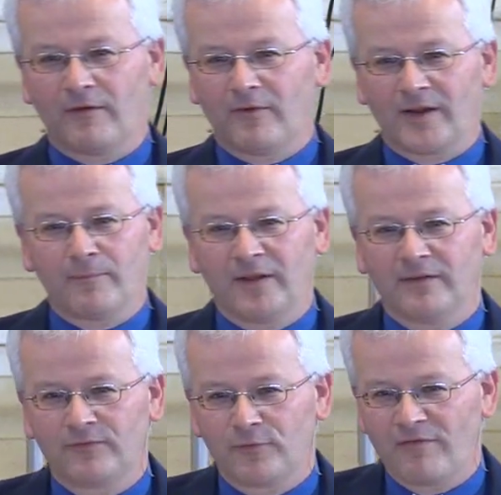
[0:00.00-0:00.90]
I'd
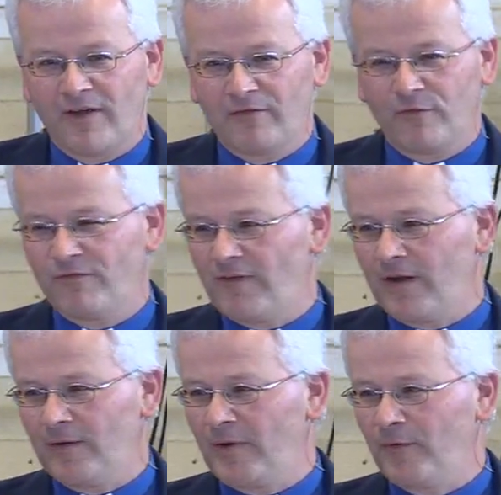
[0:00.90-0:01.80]
recommend is Revival
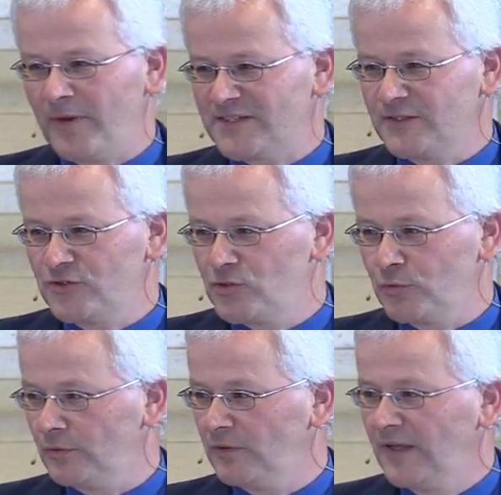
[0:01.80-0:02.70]
Fire by Wesley
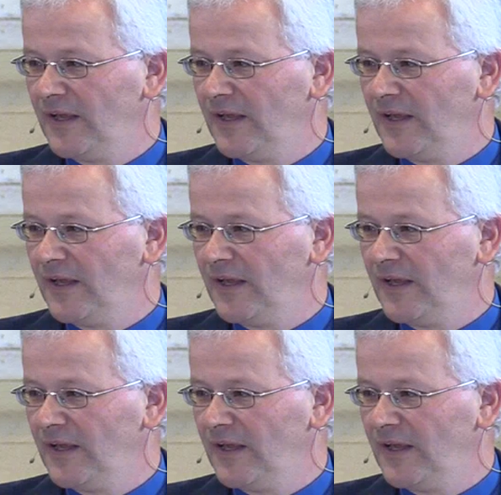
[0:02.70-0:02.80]
Jewell.